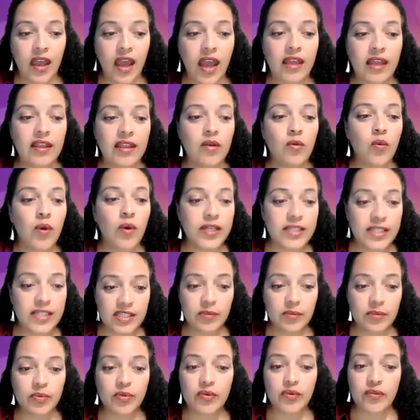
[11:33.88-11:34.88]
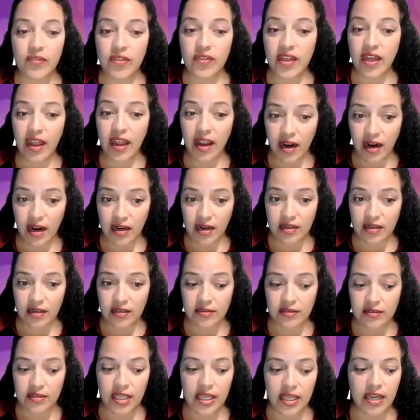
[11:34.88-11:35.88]
And then once it's approved there,
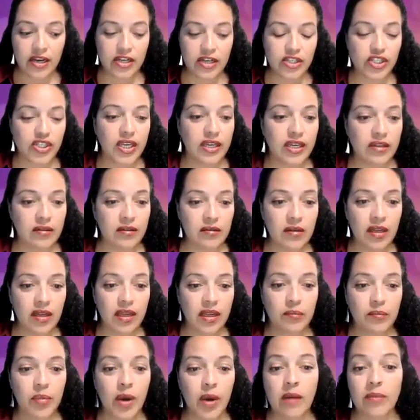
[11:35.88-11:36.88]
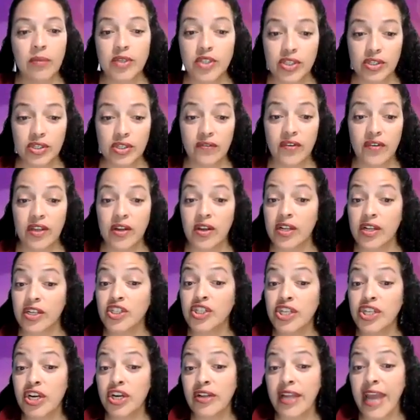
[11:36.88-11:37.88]
the ERG can publish the event on a
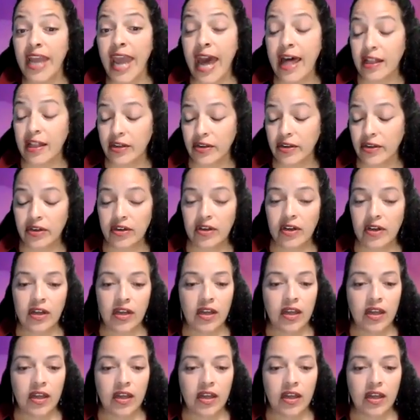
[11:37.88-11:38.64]
shared calendar.